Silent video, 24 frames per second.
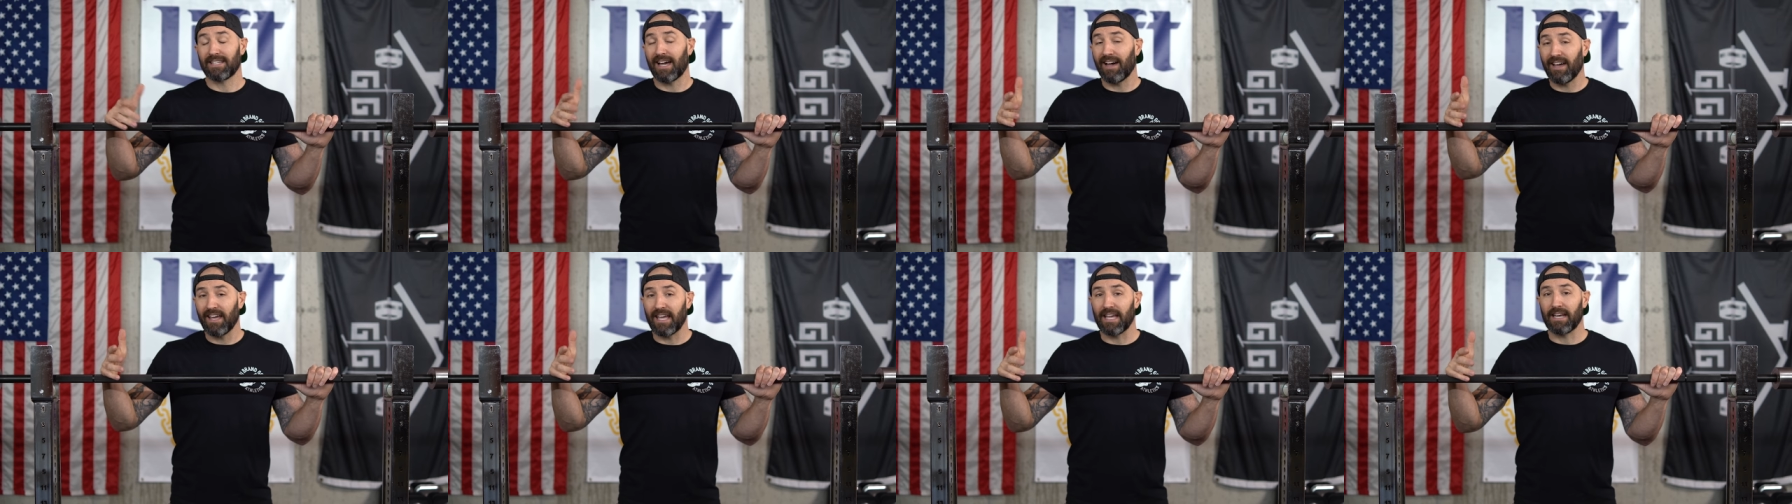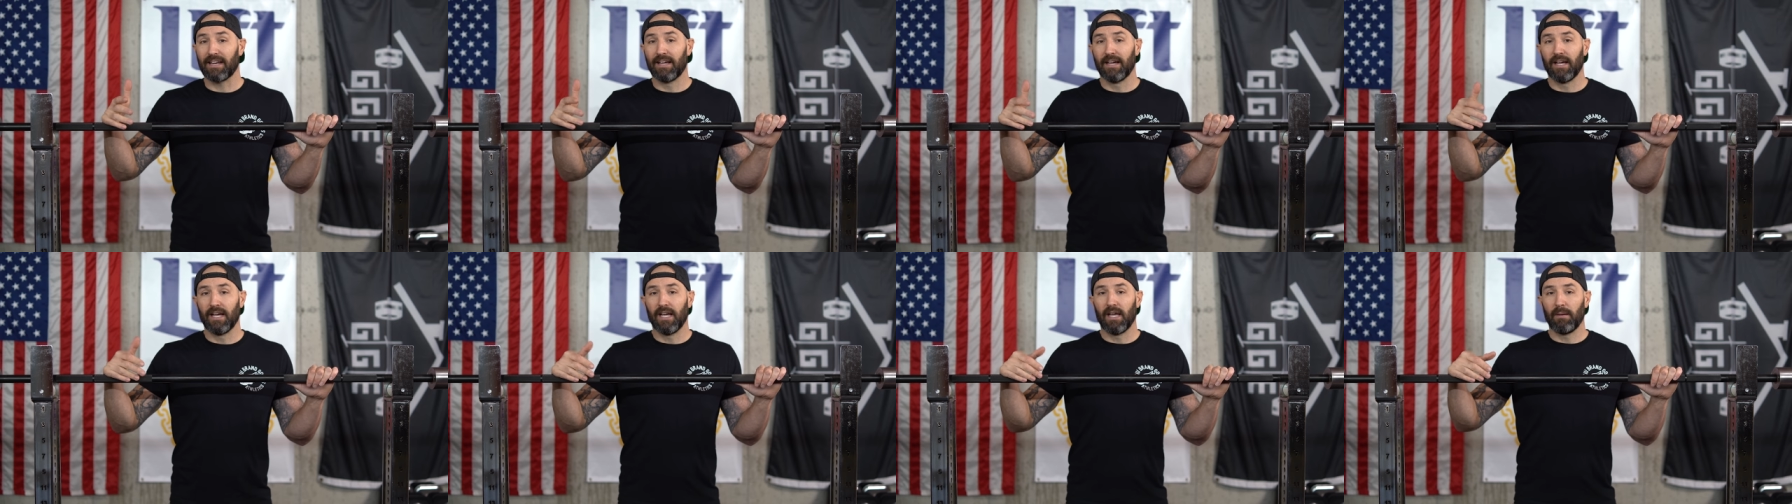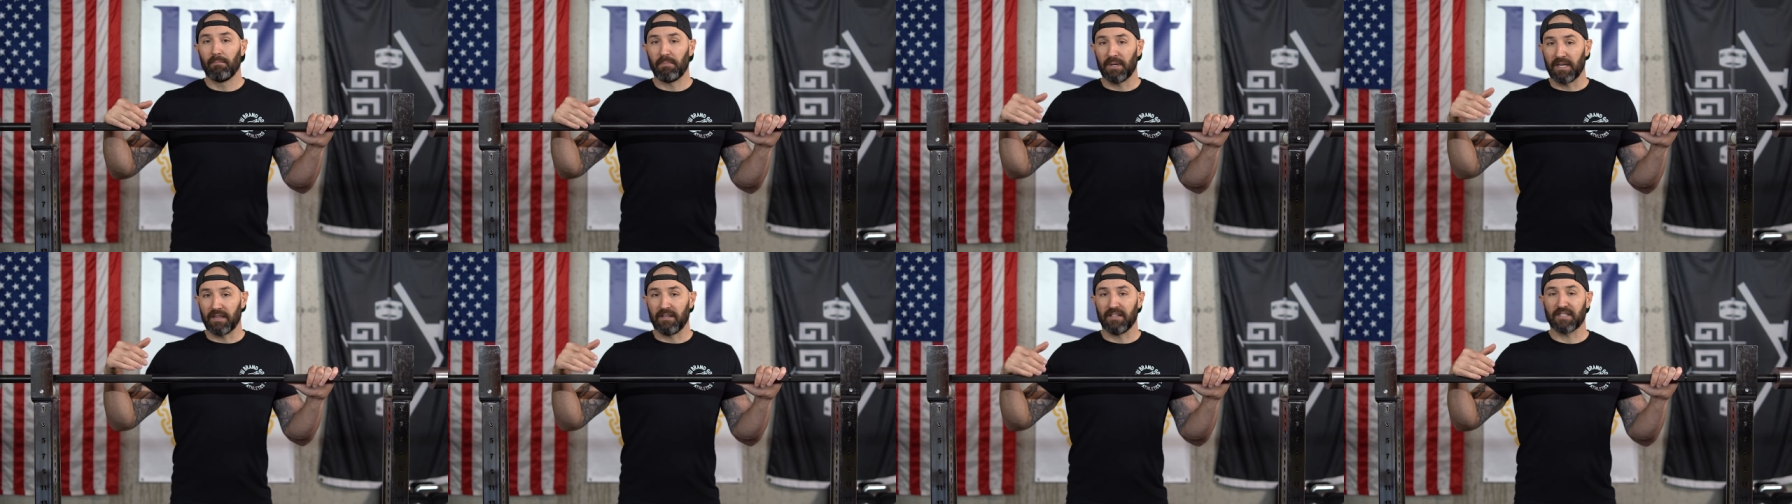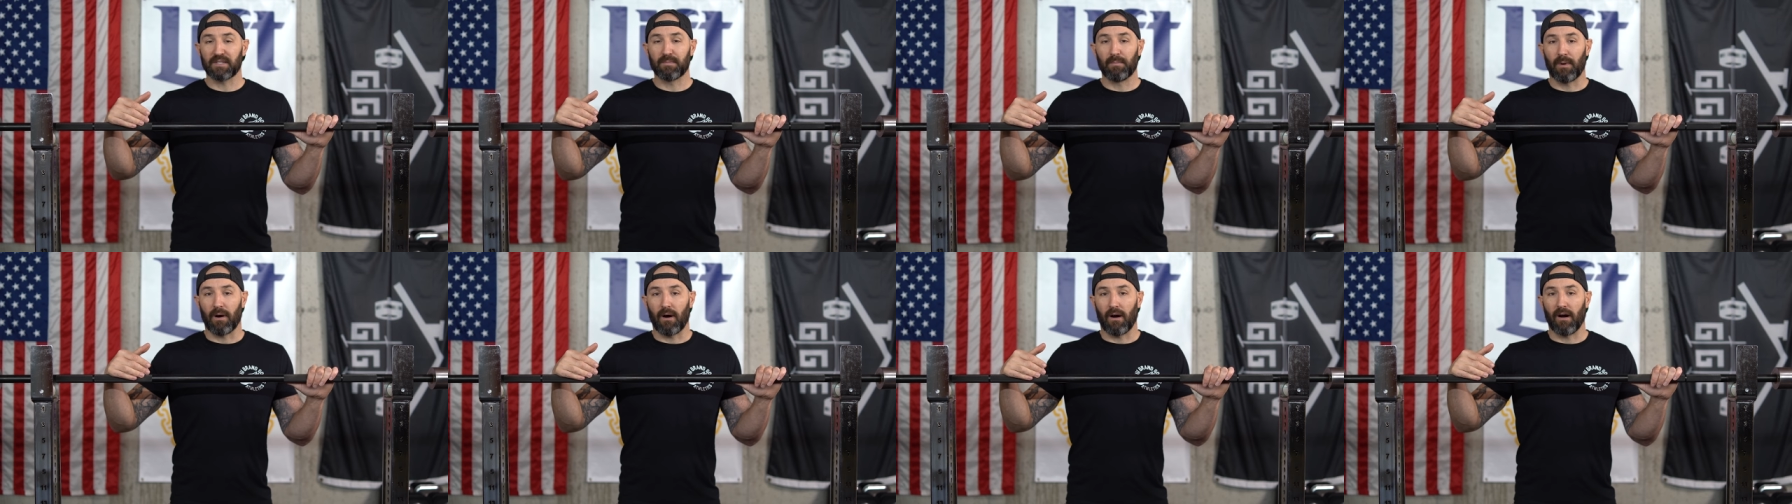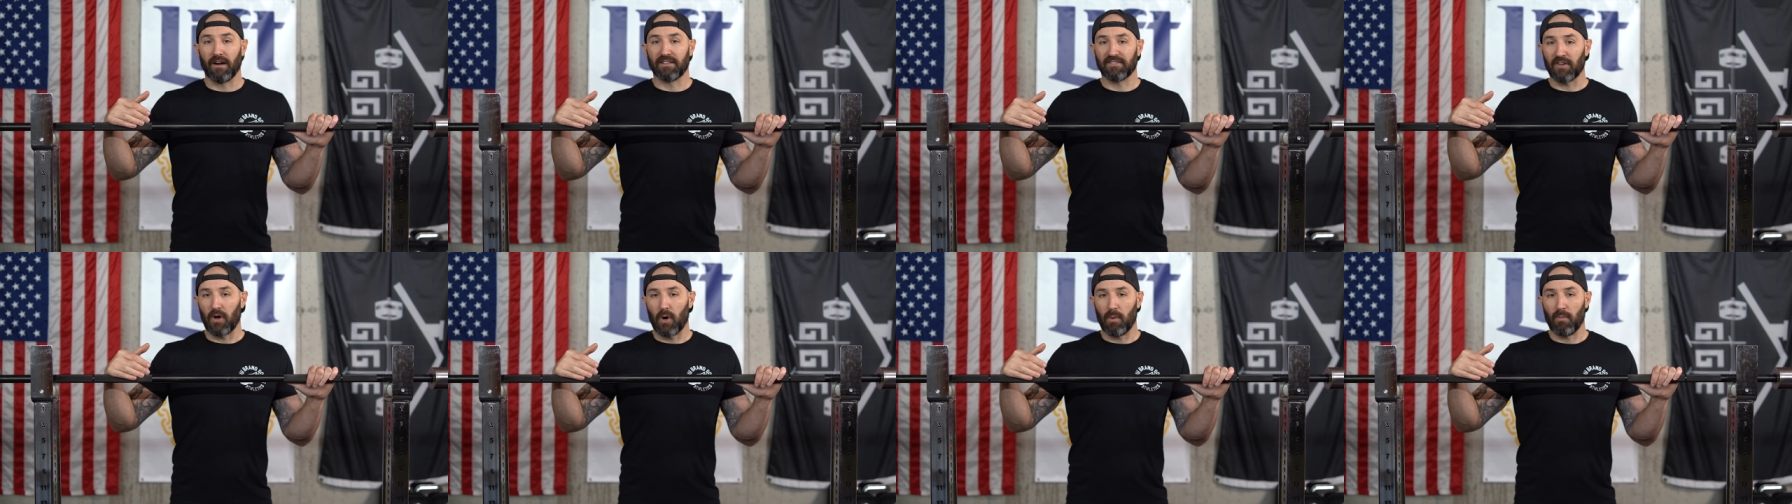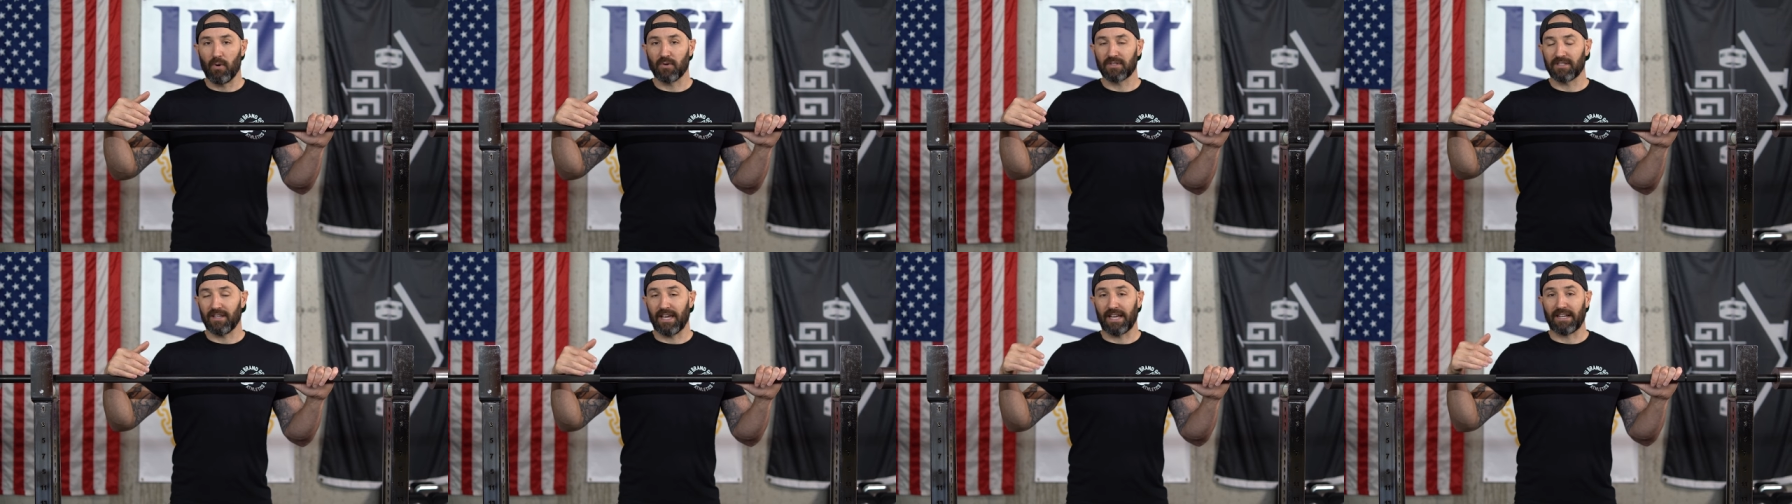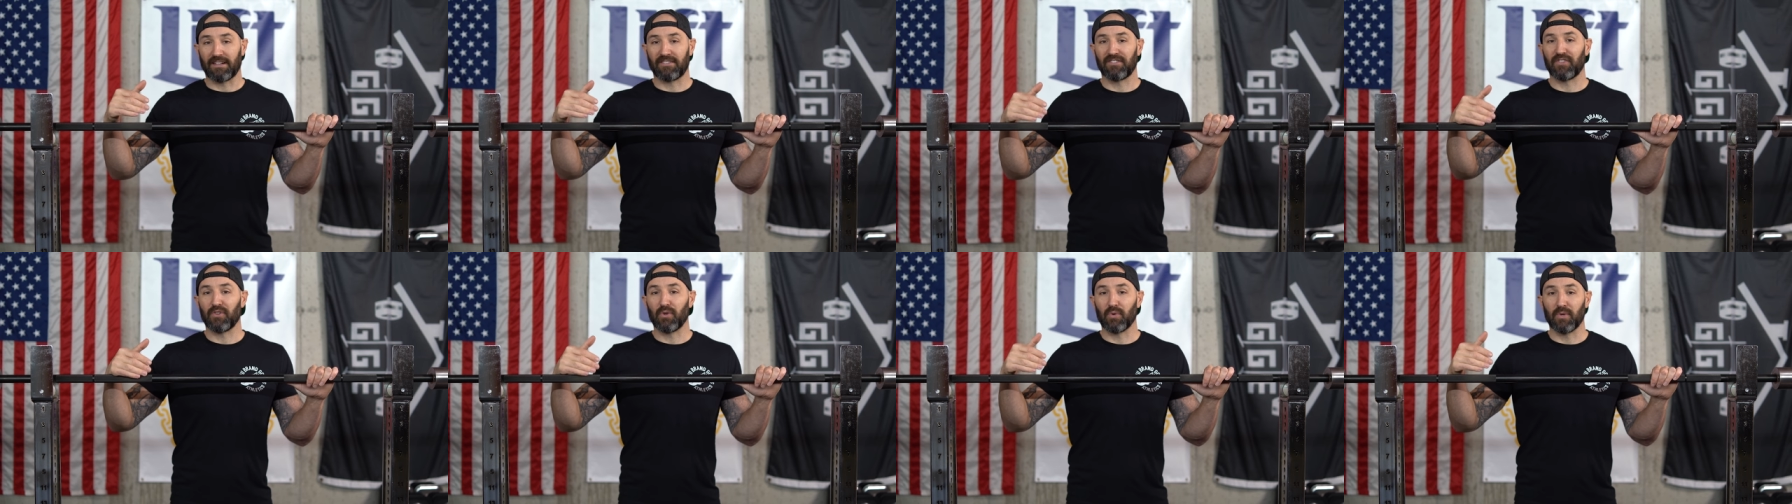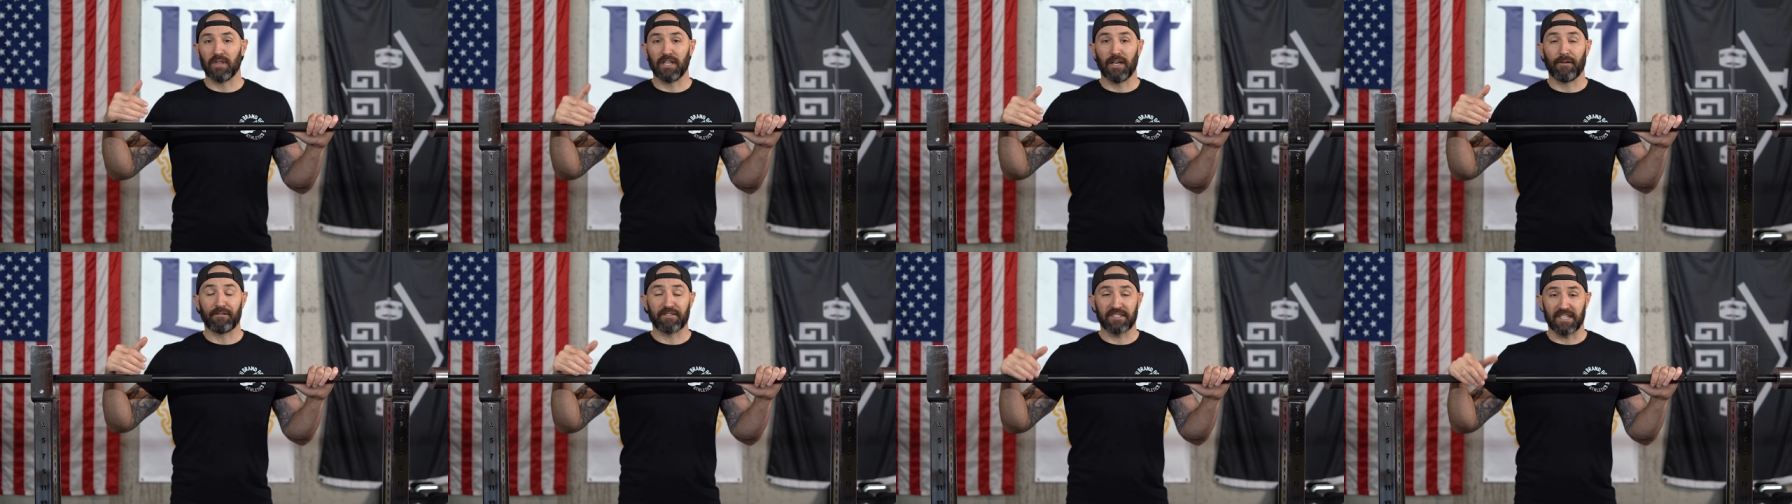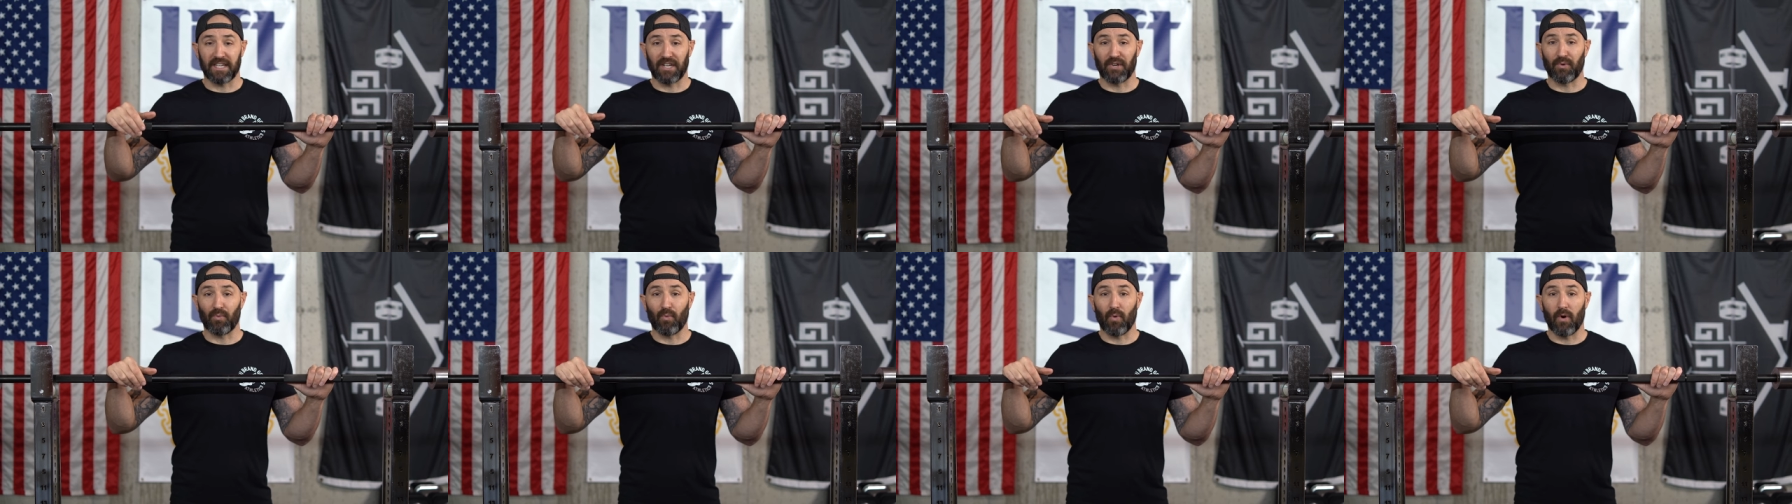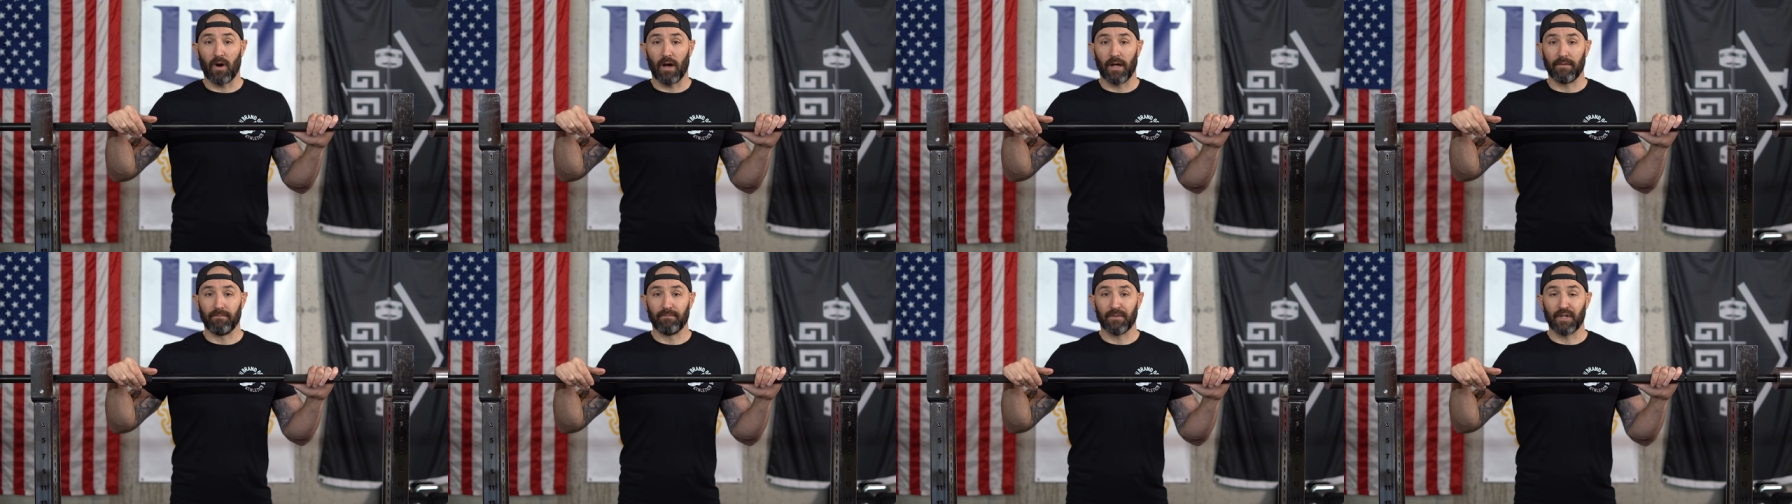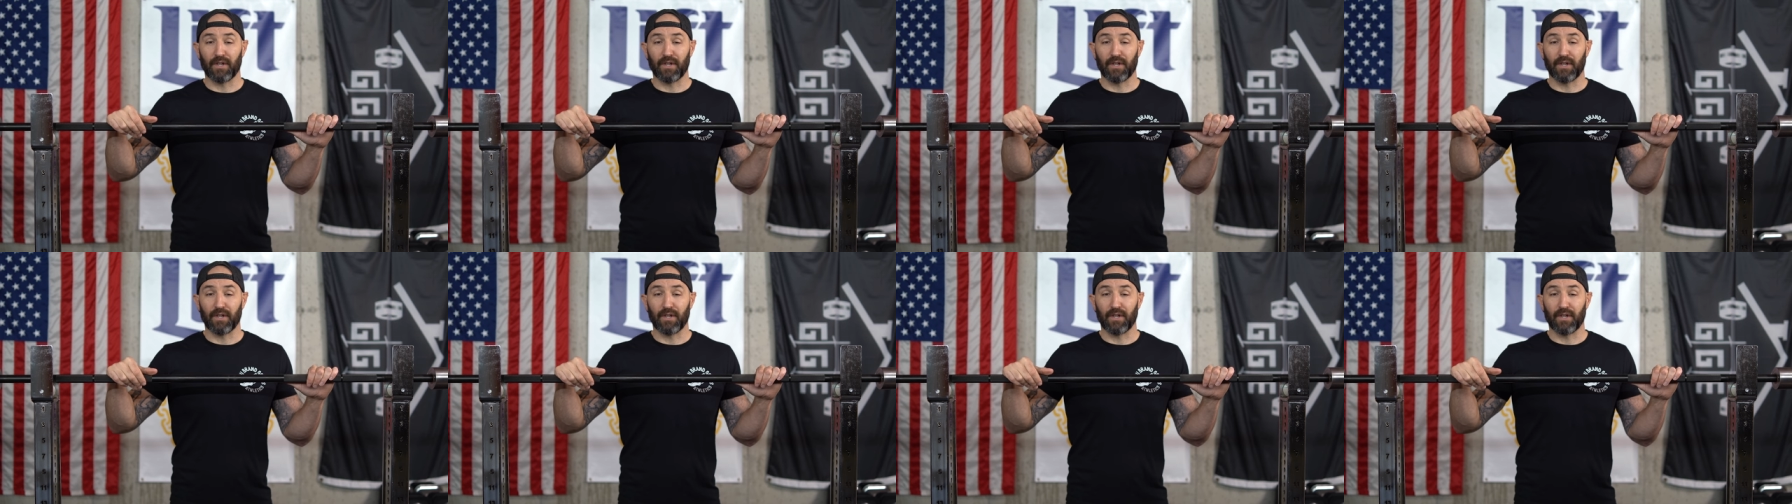tight, but in this bar, it's almost like two lifts in one.